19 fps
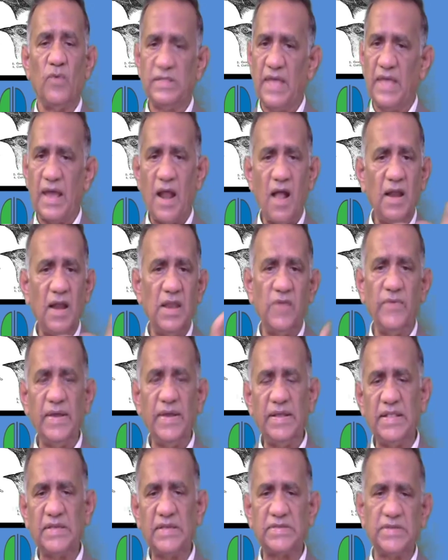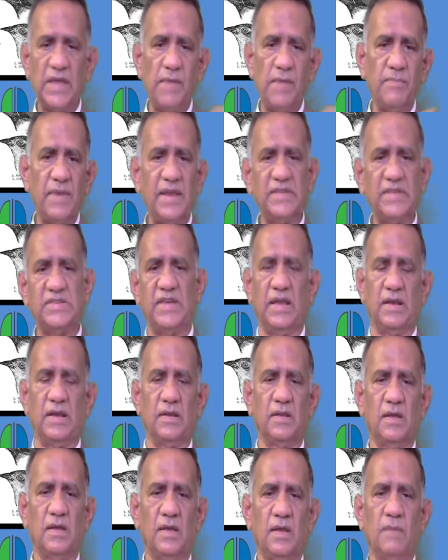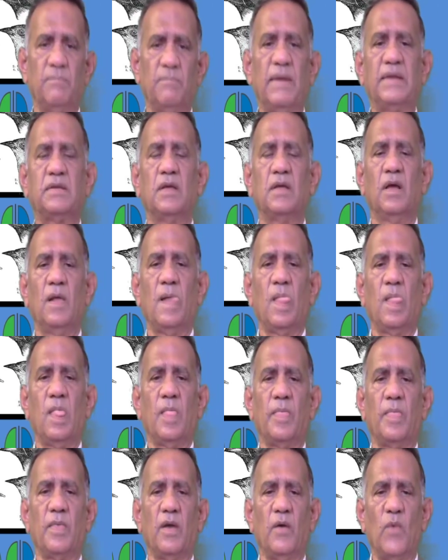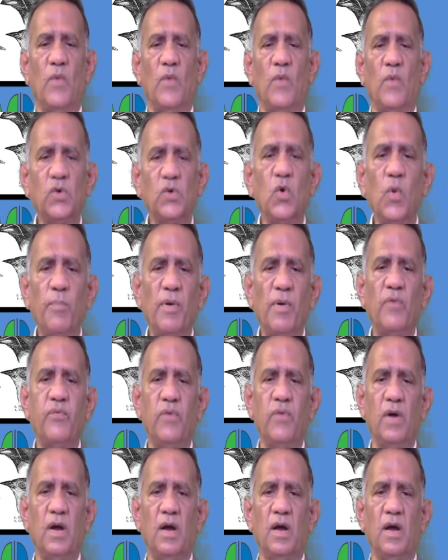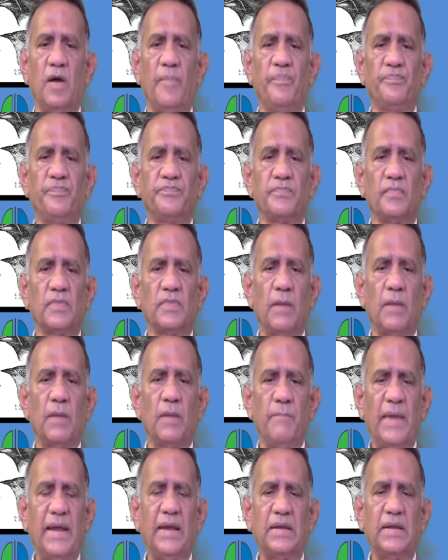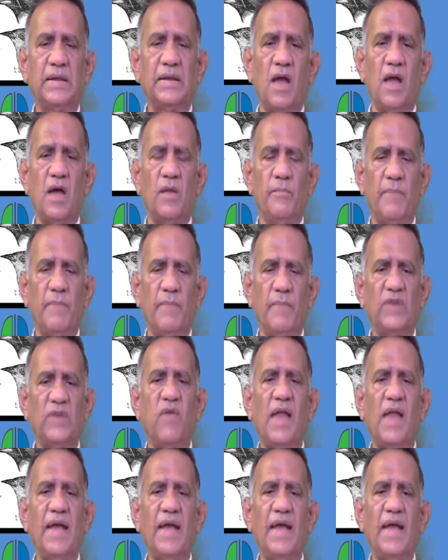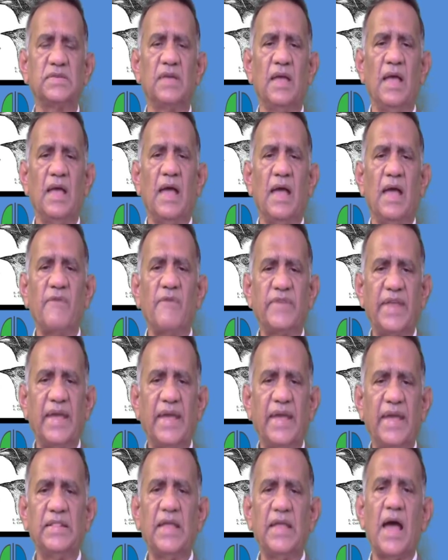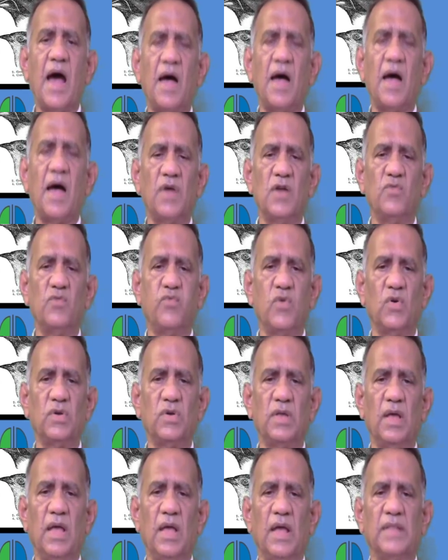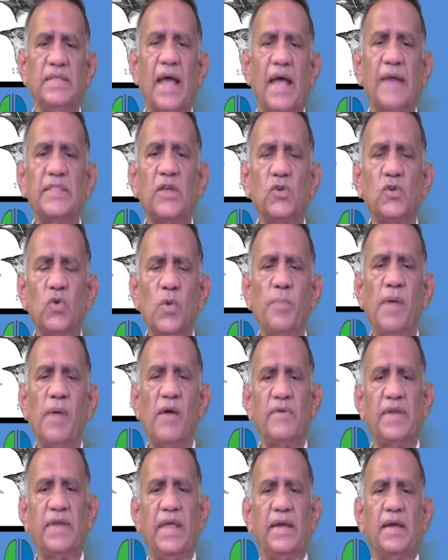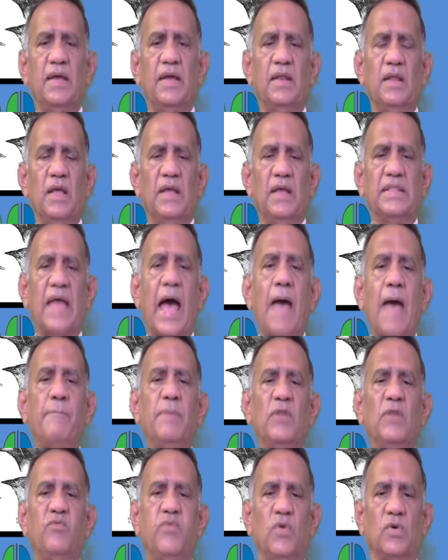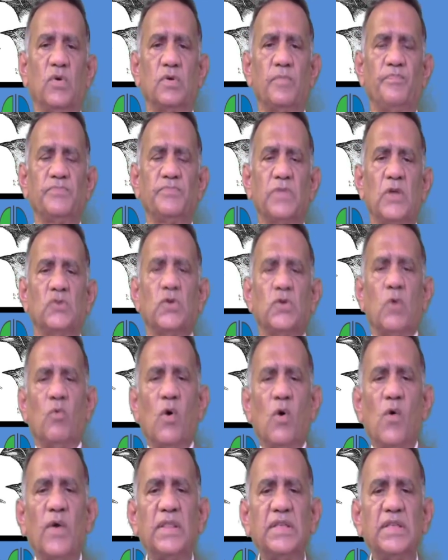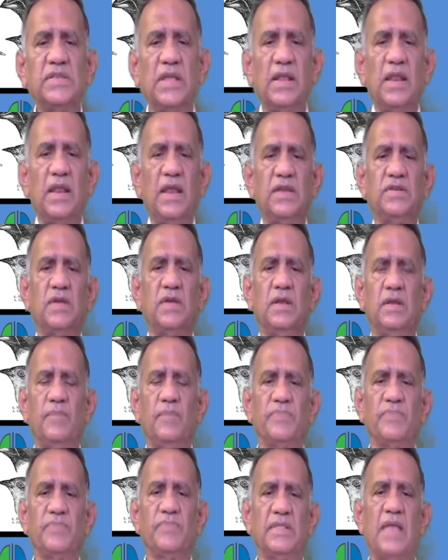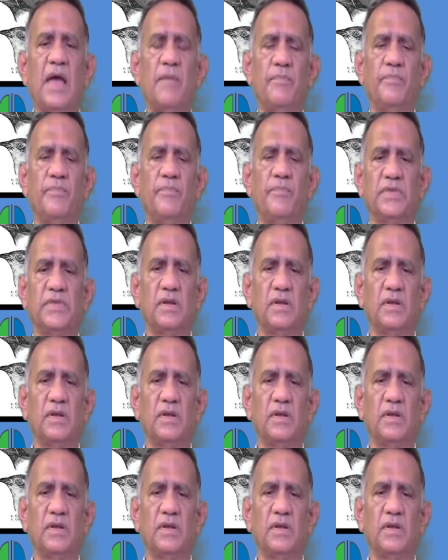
they are all living in the same region, but one group of maggot flies have taken the hawthorn fruit, the other group have taken apple fruit. So over the generation, they have